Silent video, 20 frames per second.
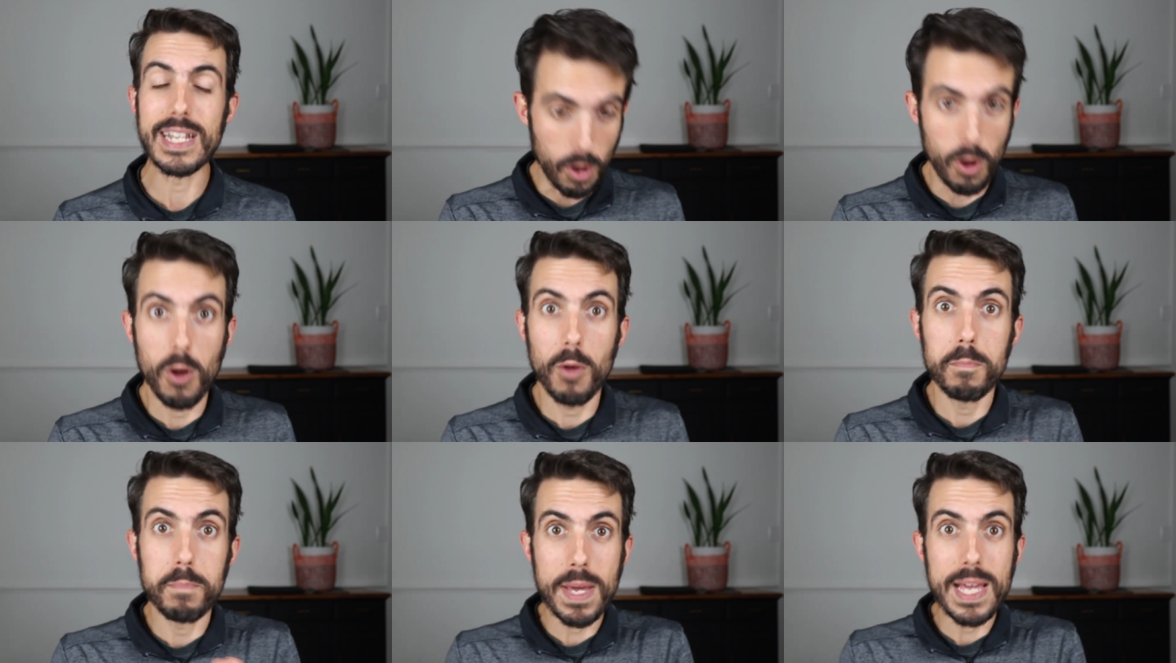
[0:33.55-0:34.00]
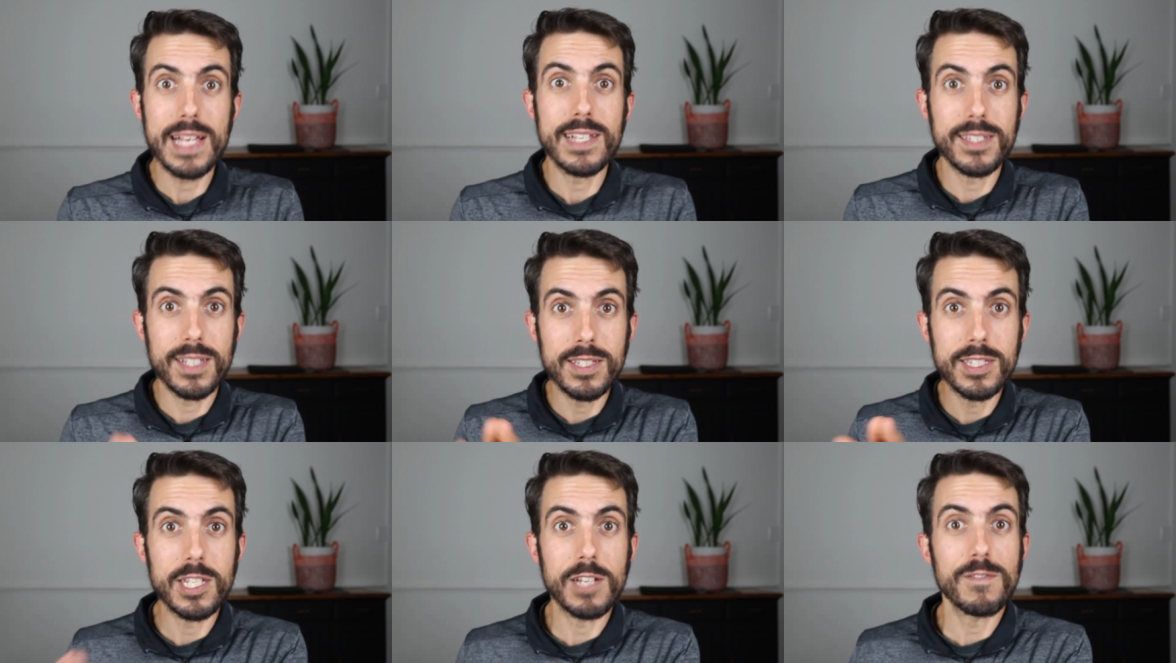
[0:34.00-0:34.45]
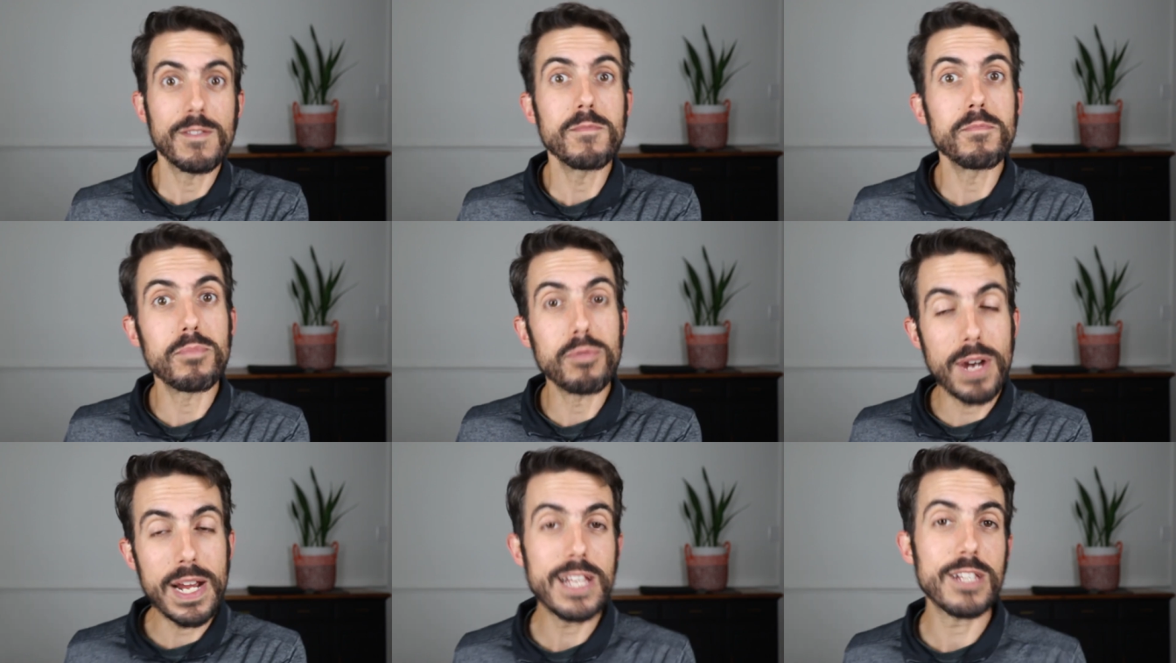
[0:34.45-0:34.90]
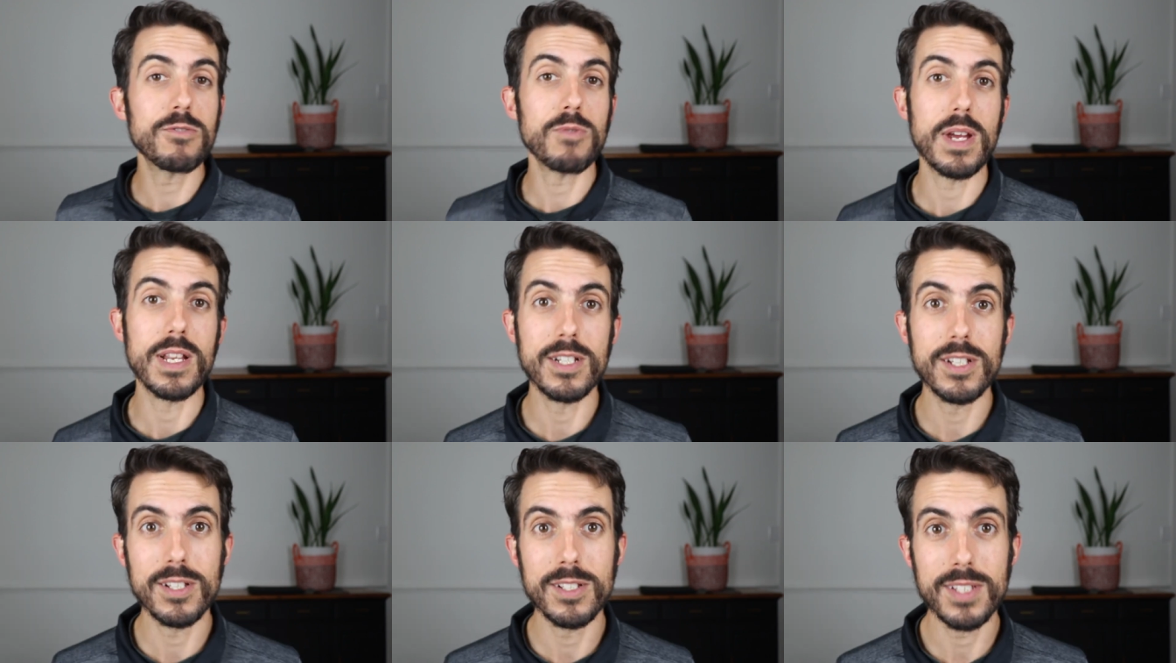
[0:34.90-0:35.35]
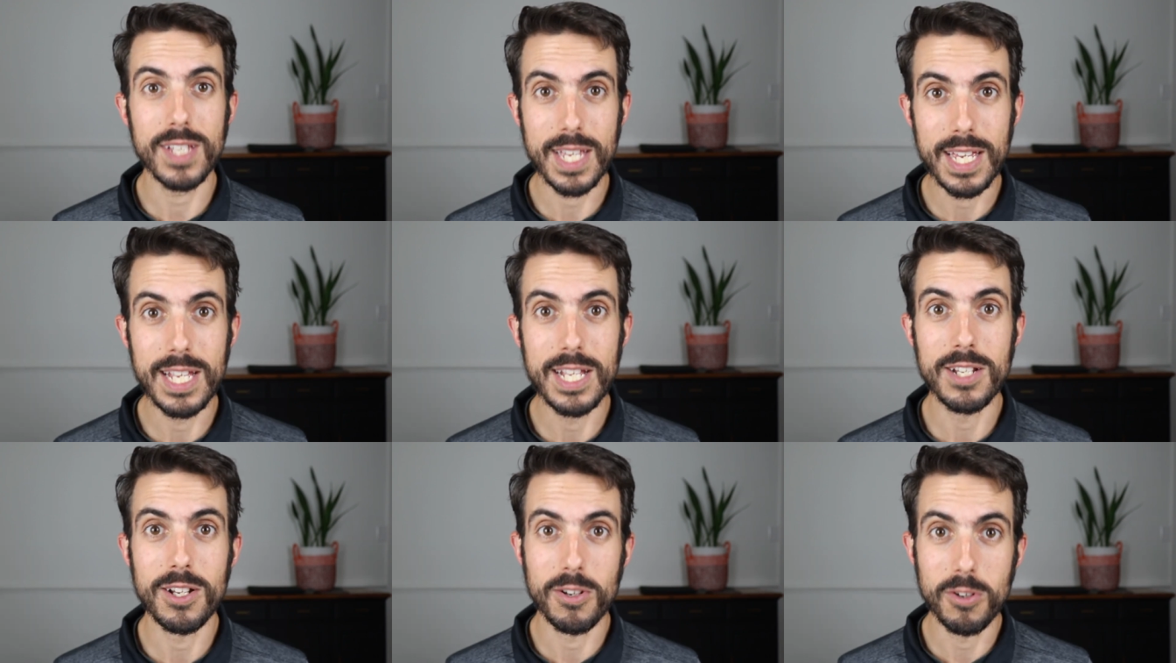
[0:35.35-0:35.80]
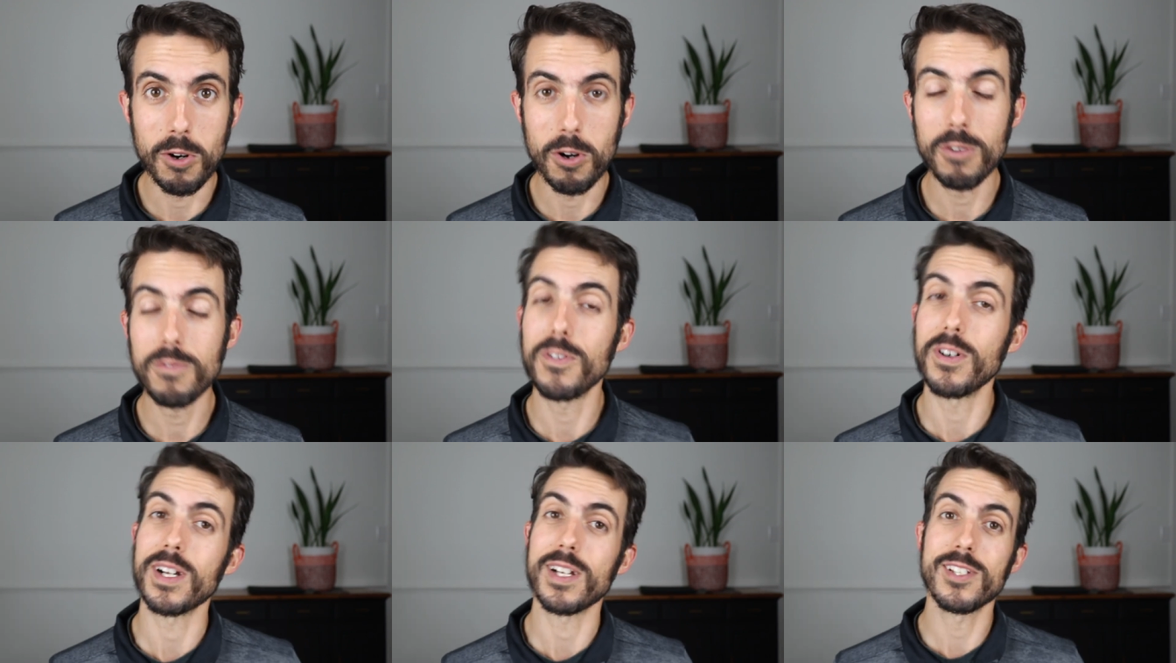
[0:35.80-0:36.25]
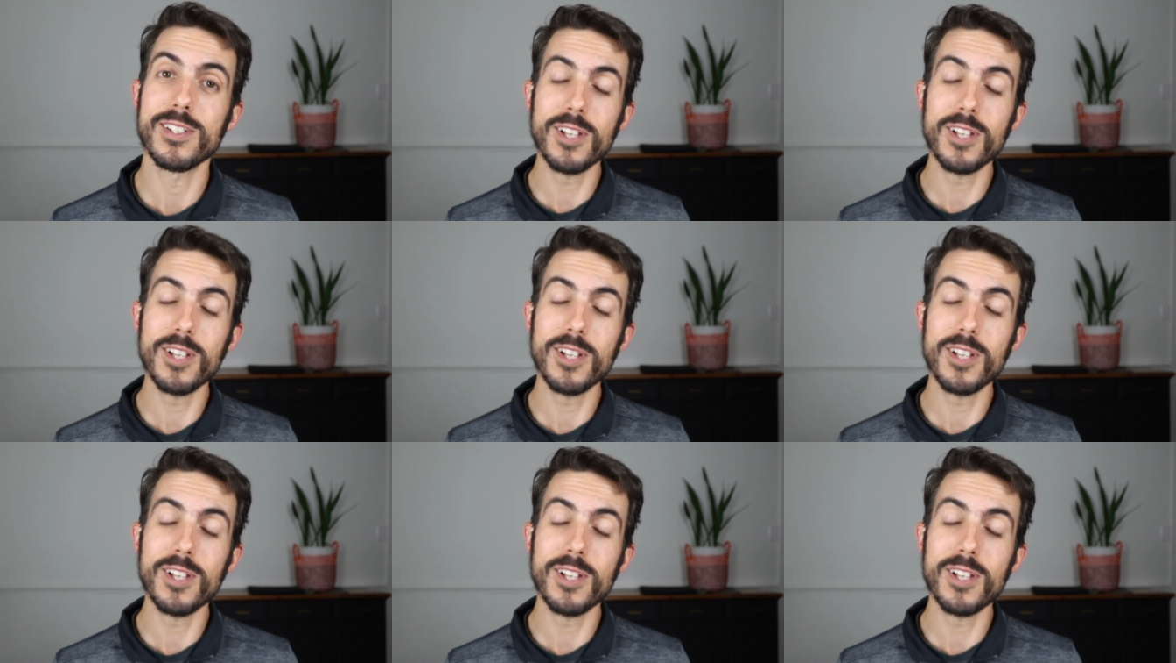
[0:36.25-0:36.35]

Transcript: all based in different price ranges in Norfolk.